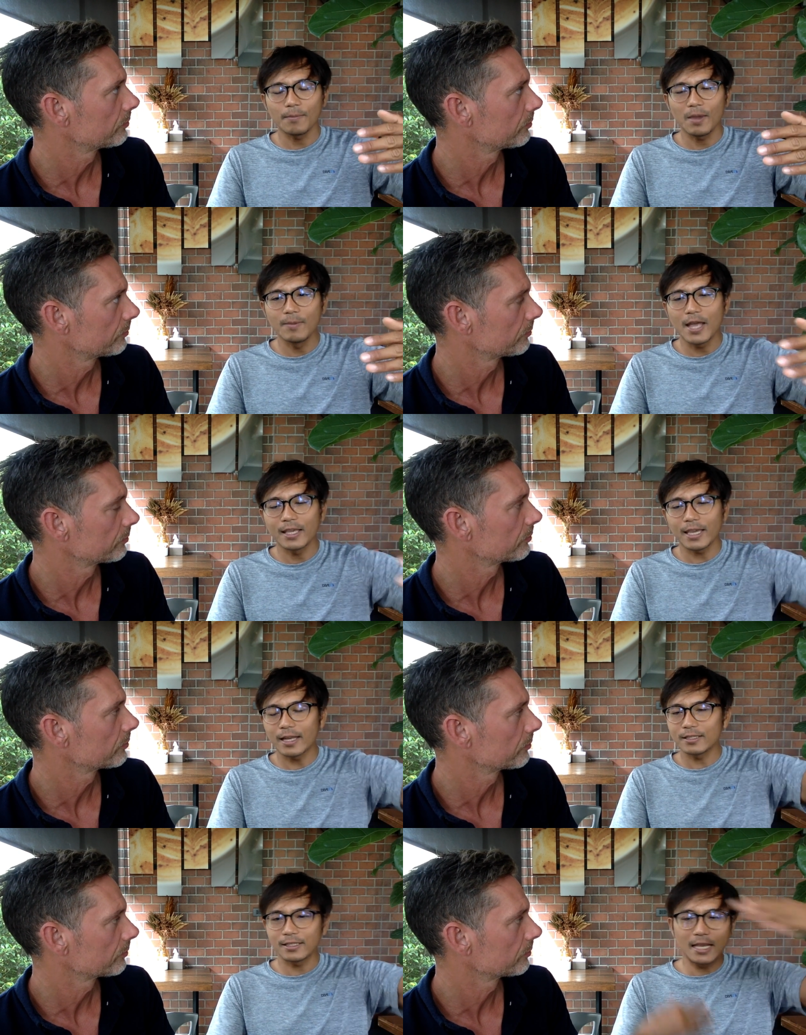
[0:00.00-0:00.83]
Speaker 1: Maybe I
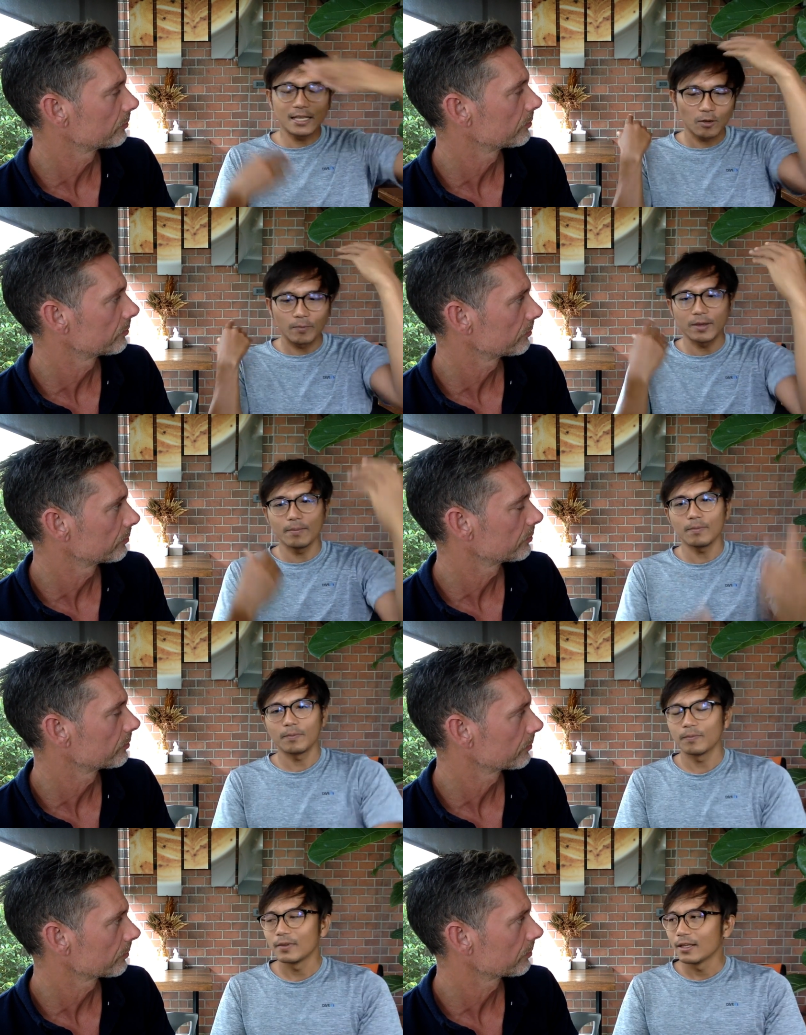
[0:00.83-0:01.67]
get 6 of them,
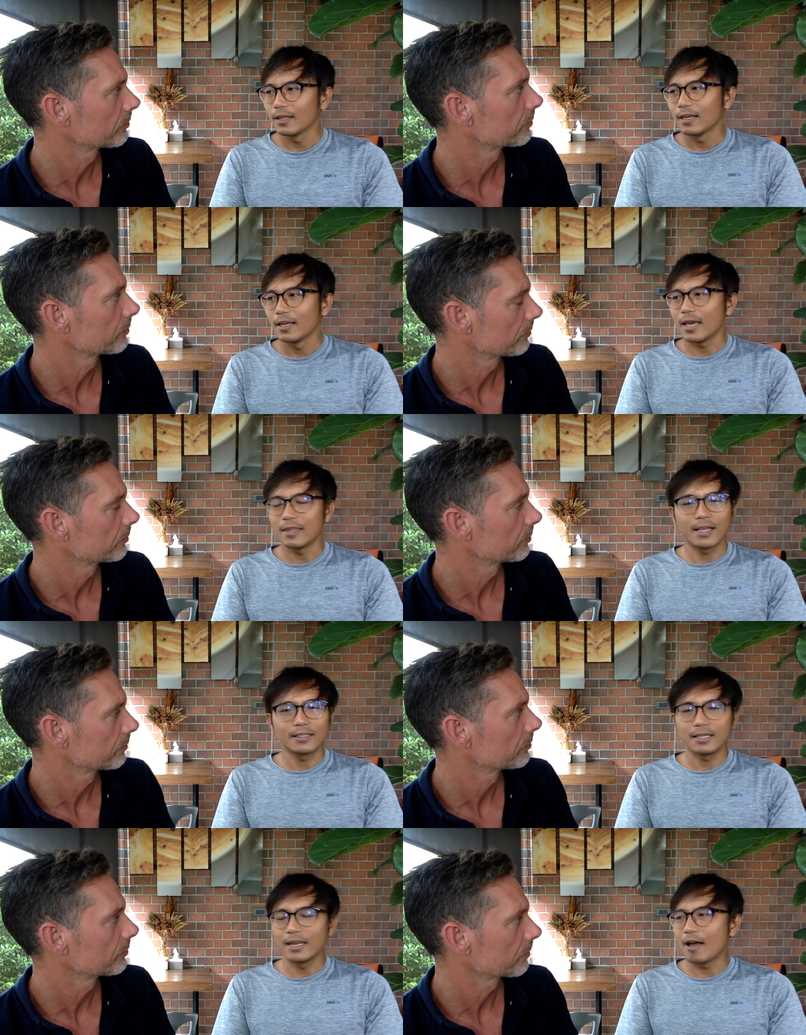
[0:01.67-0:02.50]
and
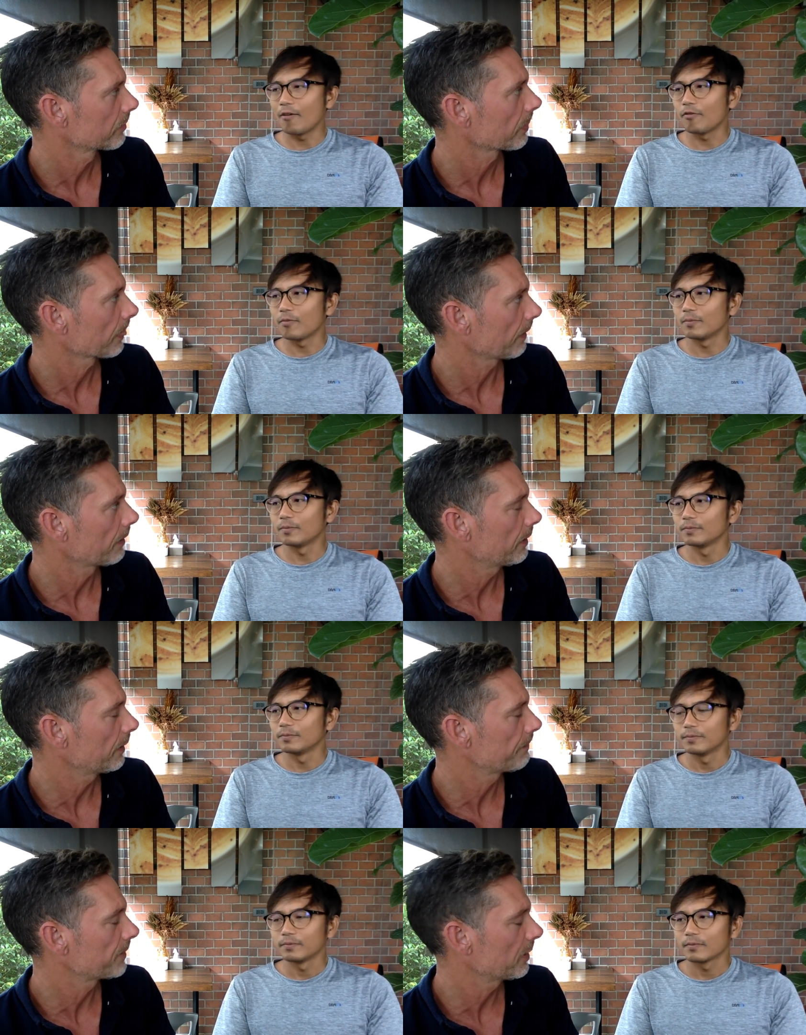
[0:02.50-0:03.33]
that's enough.
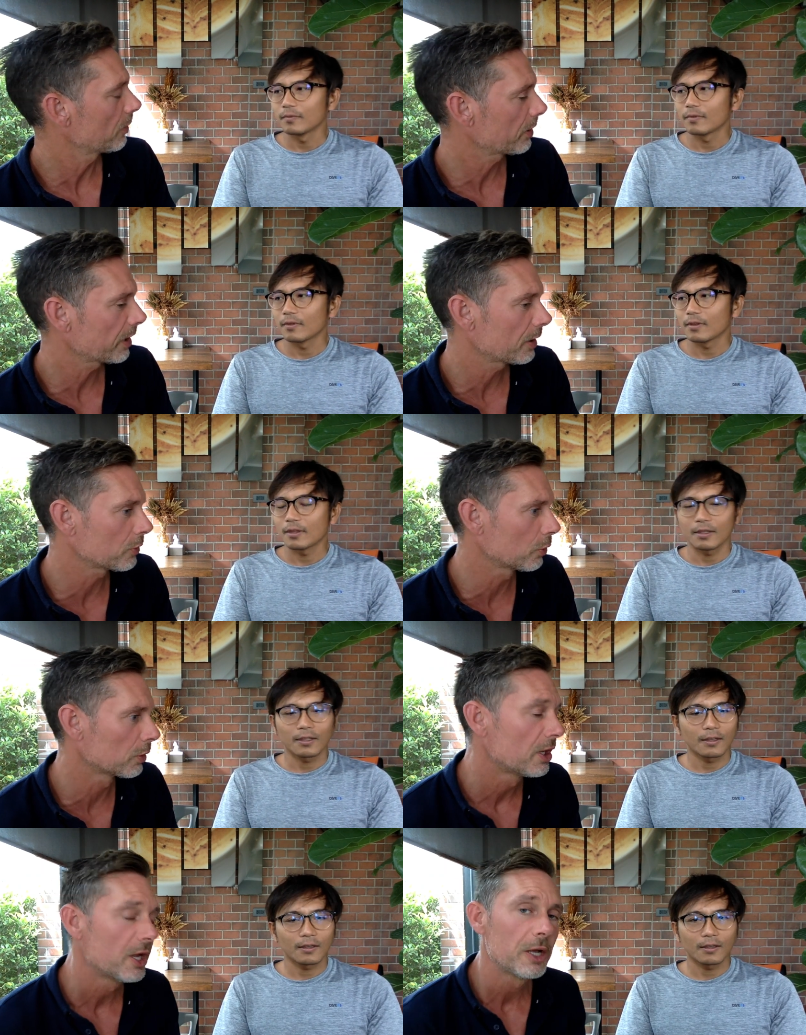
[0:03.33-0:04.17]
Speaker 2: Yeah, yeah. Okay,
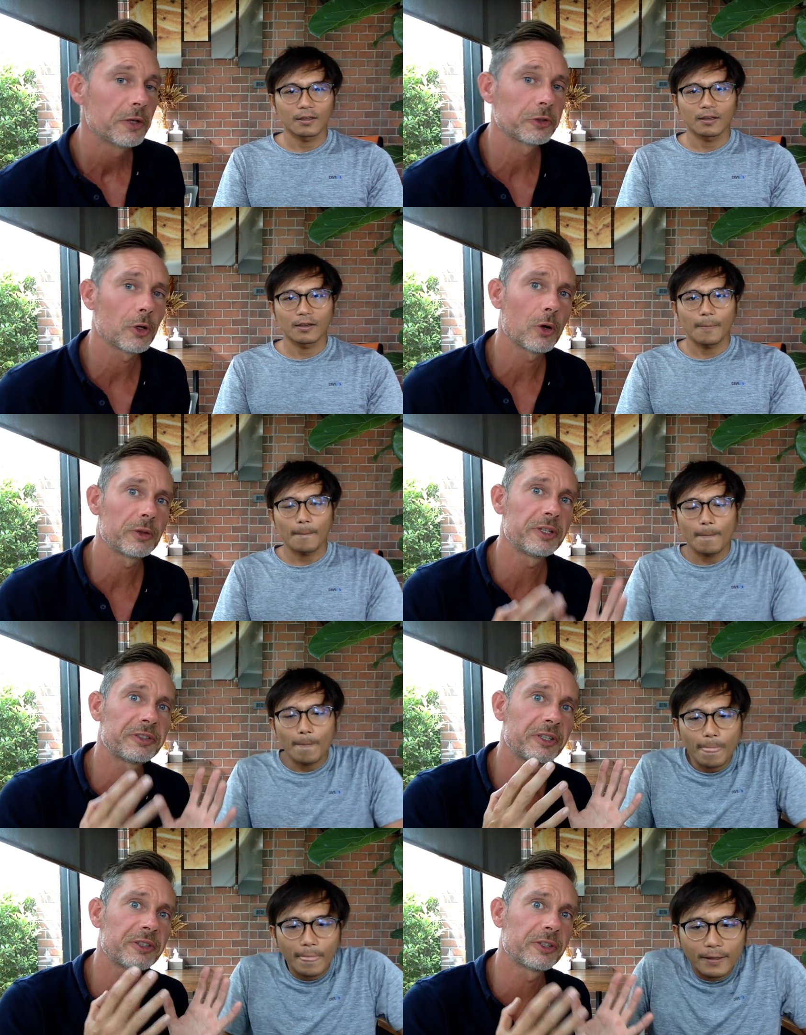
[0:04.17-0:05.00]
cool. So
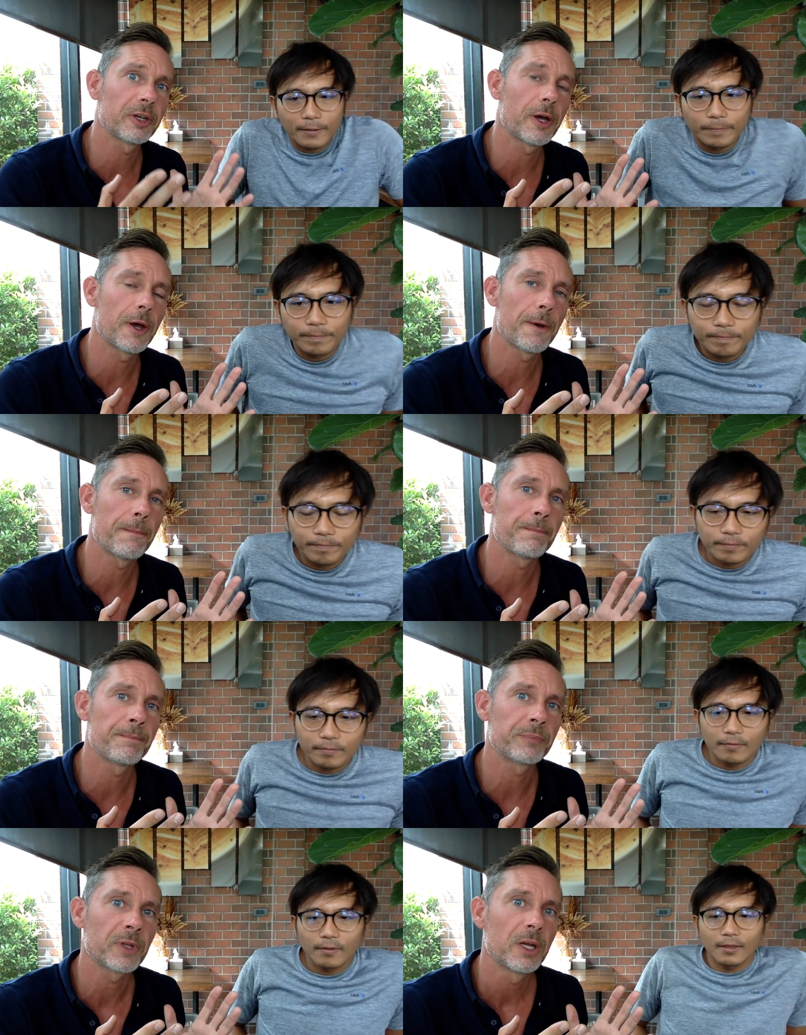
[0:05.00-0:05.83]
this is
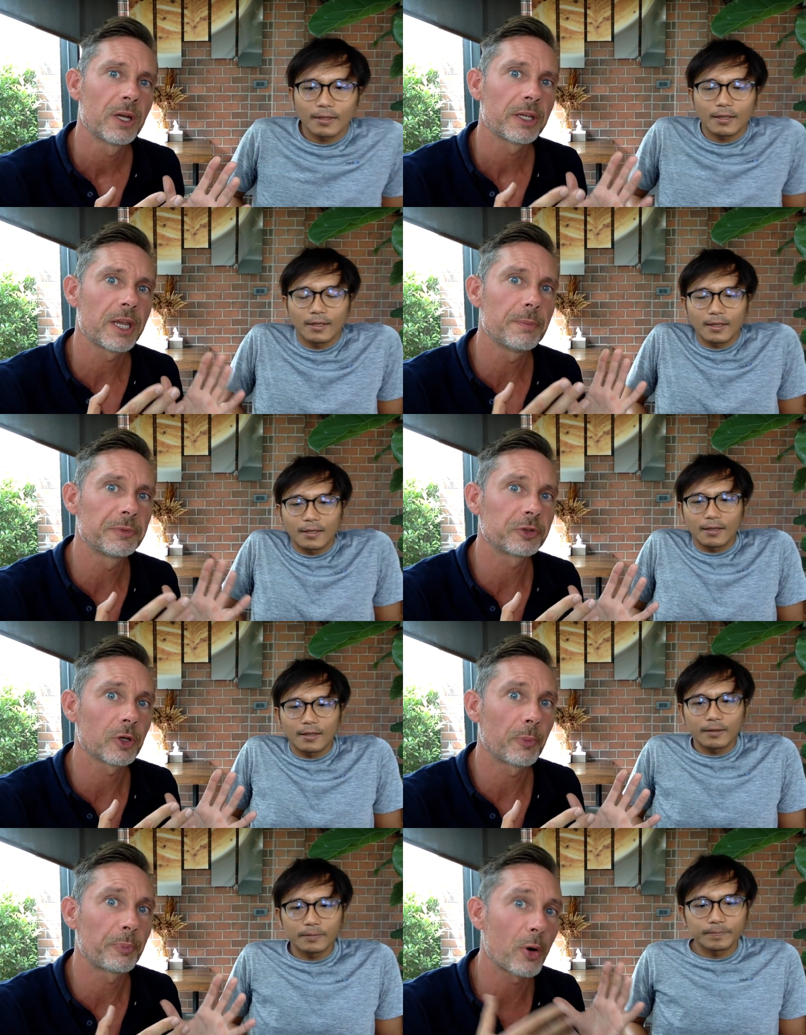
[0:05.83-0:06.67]

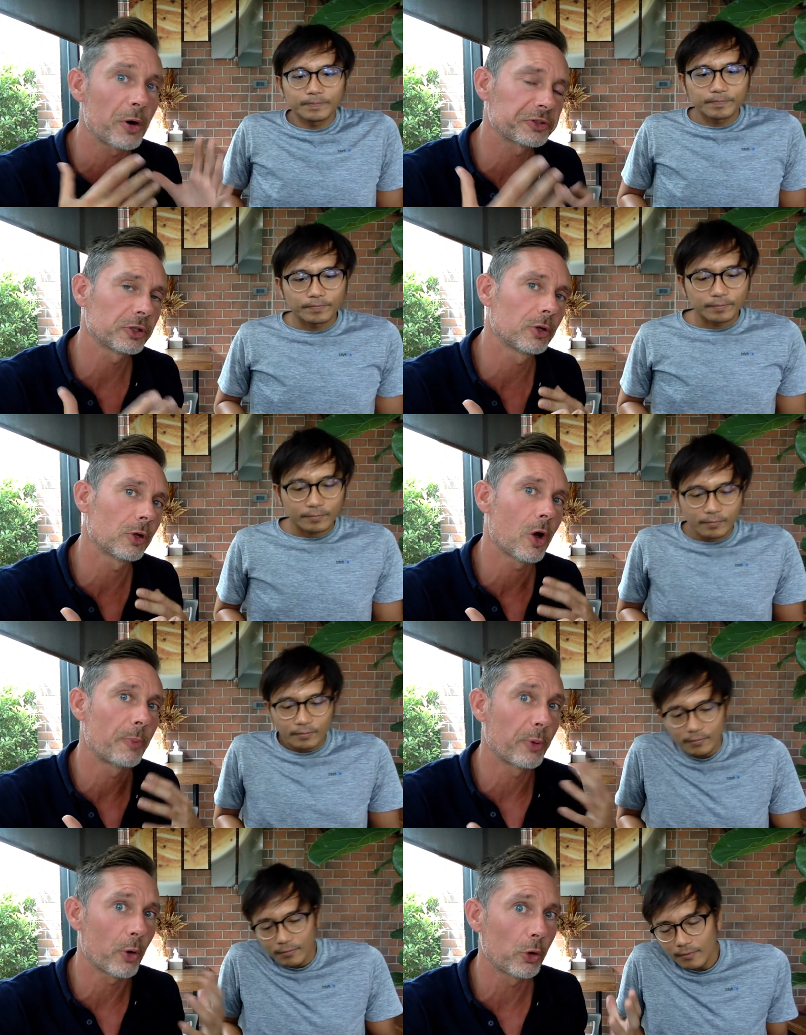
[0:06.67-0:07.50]
Kim's personal
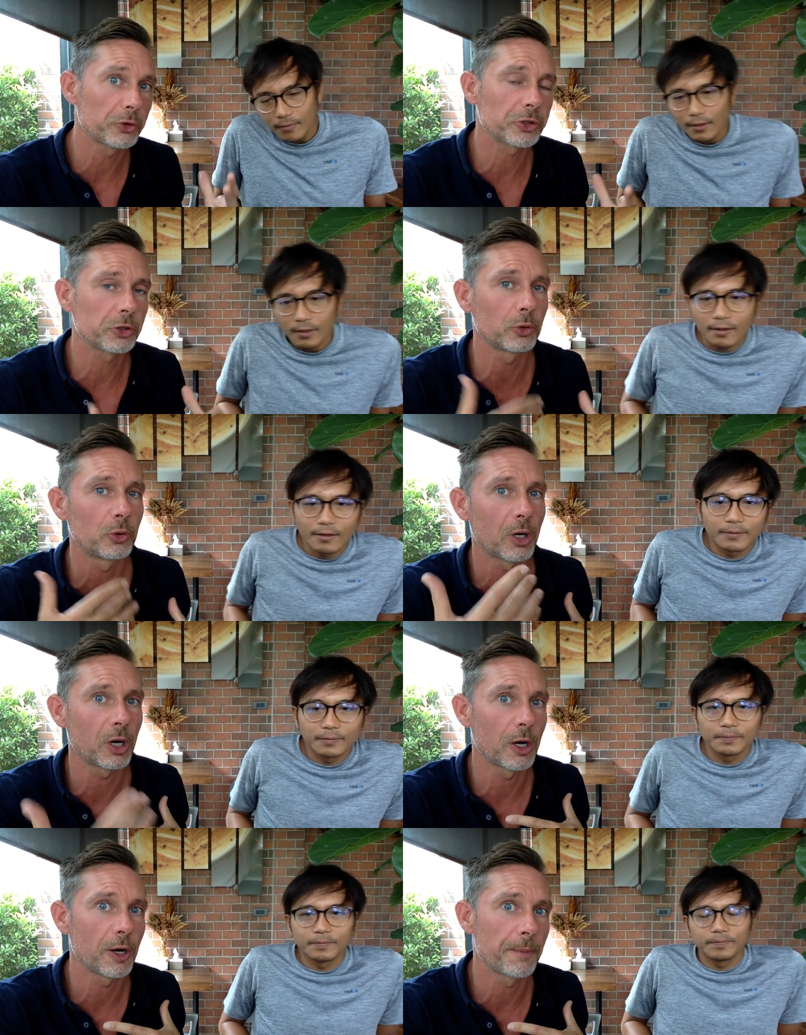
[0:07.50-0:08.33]
approach to